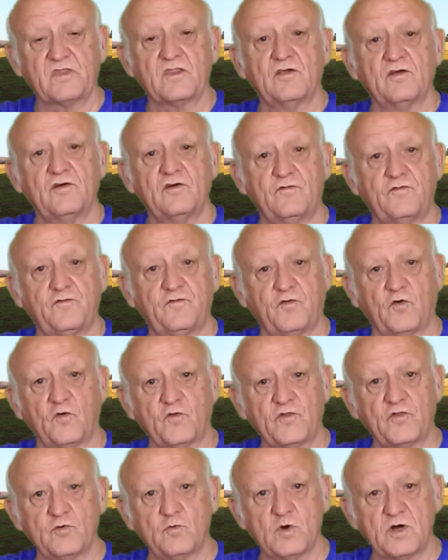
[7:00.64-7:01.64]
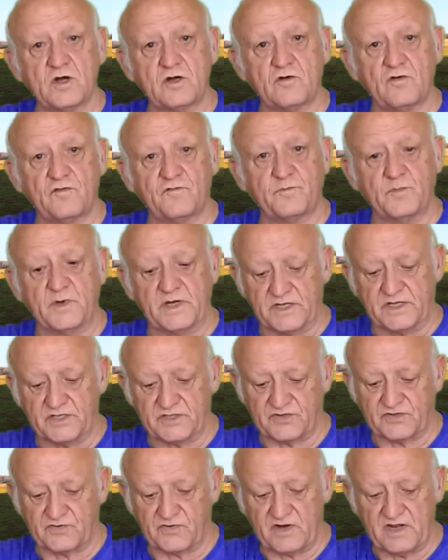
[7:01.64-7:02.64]
for the work of
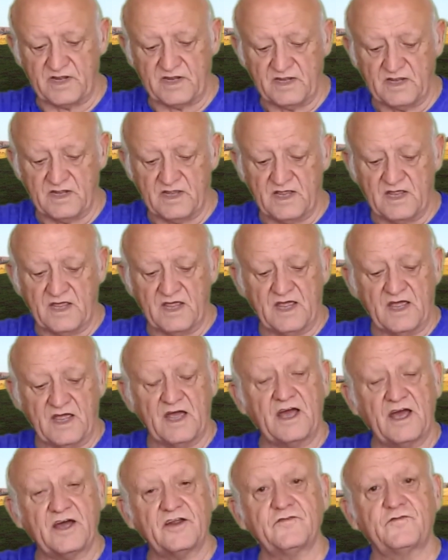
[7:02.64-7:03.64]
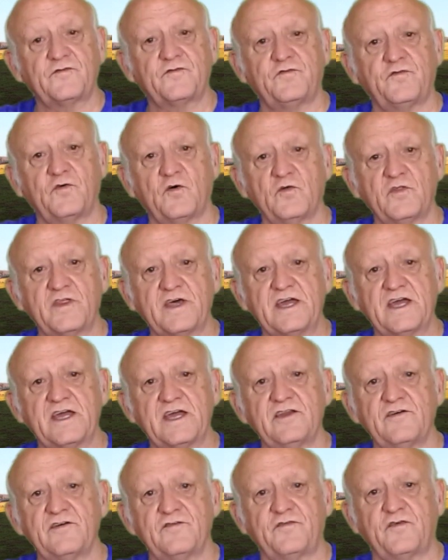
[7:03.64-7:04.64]
ministry, and for the
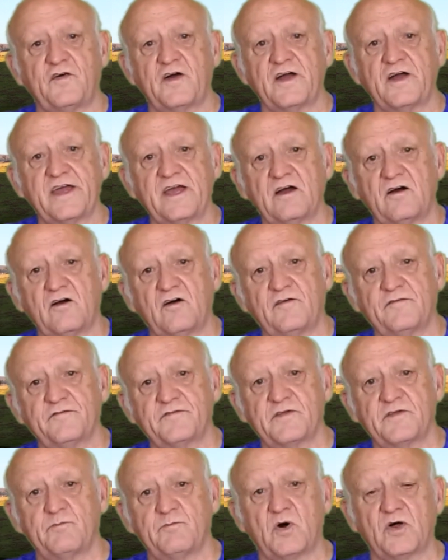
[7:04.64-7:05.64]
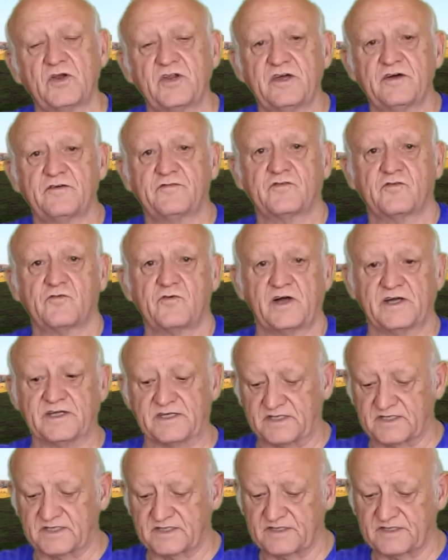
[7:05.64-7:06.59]
edifying of the body of Christ.